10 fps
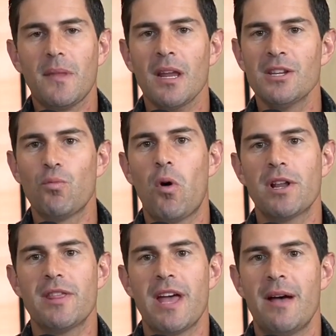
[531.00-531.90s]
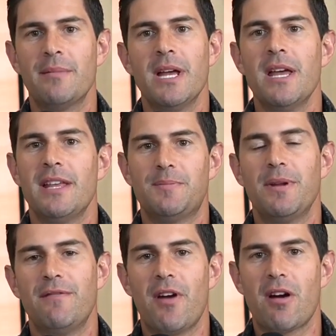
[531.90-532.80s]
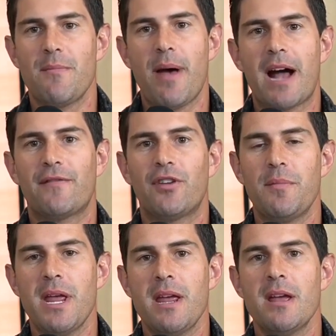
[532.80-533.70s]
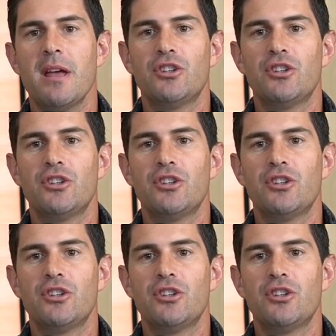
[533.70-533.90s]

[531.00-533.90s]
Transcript: is one of them that's been very impactful to me.